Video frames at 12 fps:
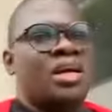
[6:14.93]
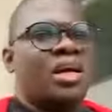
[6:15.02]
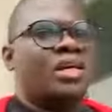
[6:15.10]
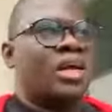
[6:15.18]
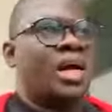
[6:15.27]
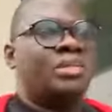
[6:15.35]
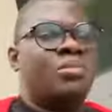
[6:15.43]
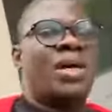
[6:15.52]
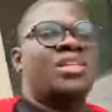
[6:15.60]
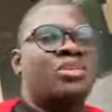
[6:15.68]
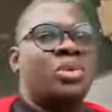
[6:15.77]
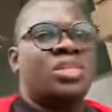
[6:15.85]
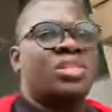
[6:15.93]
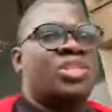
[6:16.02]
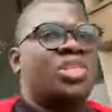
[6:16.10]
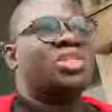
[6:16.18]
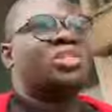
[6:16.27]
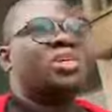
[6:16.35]
and by the way, this
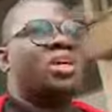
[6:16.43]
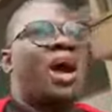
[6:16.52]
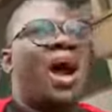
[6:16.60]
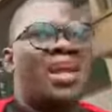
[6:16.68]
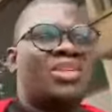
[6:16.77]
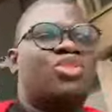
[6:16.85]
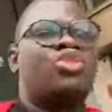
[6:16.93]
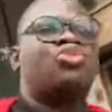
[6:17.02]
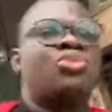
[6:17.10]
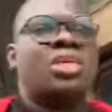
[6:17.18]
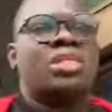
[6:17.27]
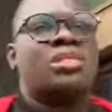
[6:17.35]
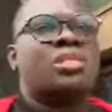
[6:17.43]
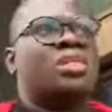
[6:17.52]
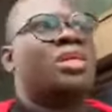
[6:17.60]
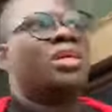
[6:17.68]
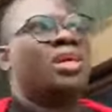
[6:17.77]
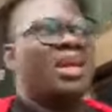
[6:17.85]
is High Street,
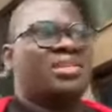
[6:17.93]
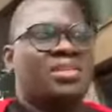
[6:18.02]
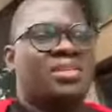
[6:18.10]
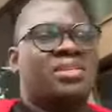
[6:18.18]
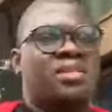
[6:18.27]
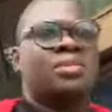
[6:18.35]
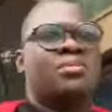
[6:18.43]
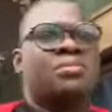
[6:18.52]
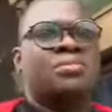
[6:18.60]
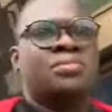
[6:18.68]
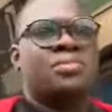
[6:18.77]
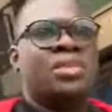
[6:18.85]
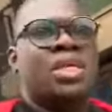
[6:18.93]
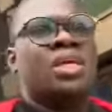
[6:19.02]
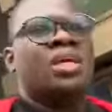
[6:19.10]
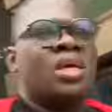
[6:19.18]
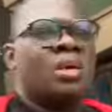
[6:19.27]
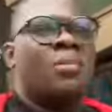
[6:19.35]
Kensington.
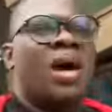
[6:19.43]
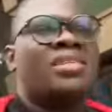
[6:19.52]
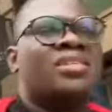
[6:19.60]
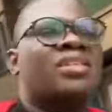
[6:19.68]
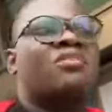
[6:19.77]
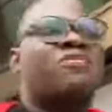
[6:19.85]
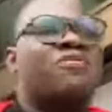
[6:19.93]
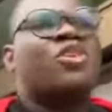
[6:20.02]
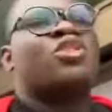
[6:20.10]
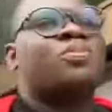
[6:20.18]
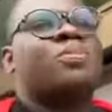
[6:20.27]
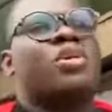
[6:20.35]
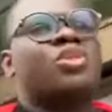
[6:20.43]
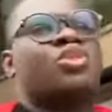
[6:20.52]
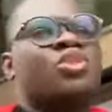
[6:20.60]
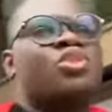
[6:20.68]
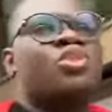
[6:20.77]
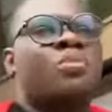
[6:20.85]
Imagine the first person
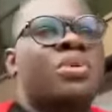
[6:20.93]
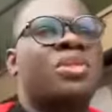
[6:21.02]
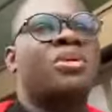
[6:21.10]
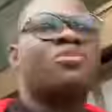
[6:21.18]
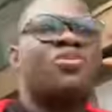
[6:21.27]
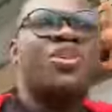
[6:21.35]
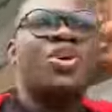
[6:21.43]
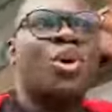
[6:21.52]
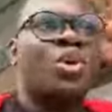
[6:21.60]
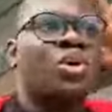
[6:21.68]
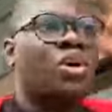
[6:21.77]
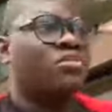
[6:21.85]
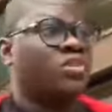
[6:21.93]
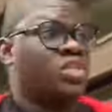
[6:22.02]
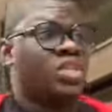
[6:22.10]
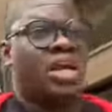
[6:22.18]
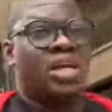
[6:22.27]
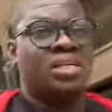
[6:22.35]
to be the freeholder of this
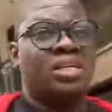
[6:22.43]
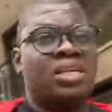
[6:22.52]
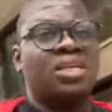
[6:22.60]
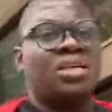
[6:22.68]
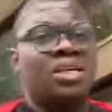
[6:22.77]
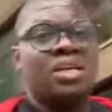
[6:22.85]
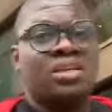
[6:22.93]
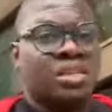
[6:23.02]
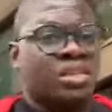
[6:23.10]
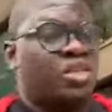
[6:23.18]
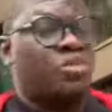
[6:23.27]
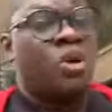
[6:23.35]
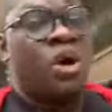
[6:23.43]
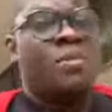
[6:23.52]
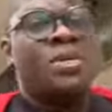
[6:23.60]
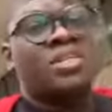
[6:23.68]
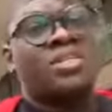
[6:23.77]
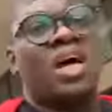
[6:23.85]
land. This is probably
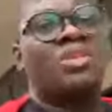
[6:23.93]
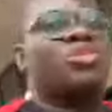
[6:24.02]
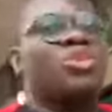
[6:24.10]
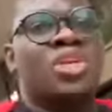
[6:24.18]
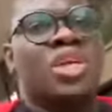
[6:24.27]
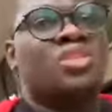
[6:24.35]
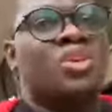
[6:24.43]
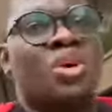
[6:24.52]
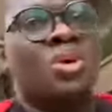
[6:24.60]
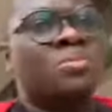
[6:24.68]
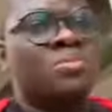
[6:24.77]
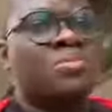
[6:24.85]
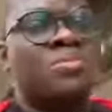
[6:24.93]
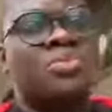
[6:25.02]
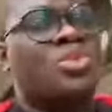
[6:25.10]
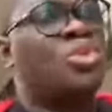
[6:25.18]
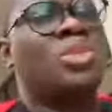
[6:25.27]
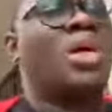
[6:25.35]
1,000 years ago,
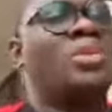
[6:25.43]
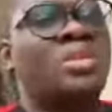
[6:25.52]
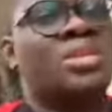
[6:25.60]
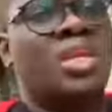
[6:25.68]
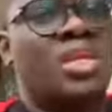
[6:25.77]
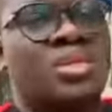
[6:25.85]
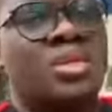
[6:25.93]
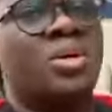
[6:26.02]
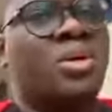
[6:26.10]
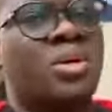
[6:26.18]
2,000 years ago.